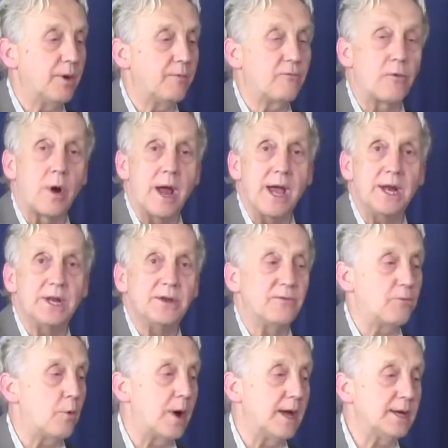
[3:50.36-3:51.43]
a variety
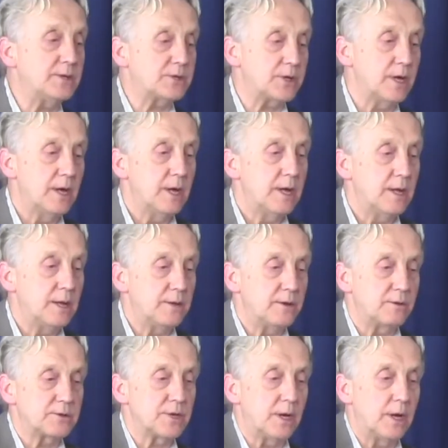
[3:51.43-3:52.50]
of ways.
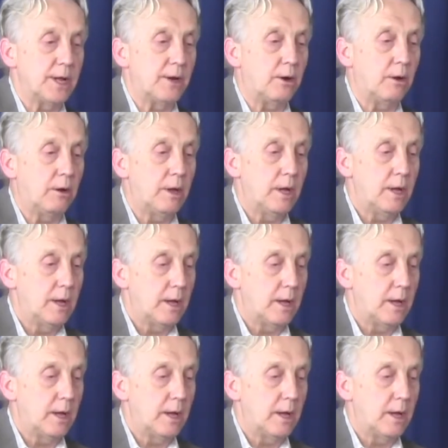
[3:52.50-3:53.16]
There's a little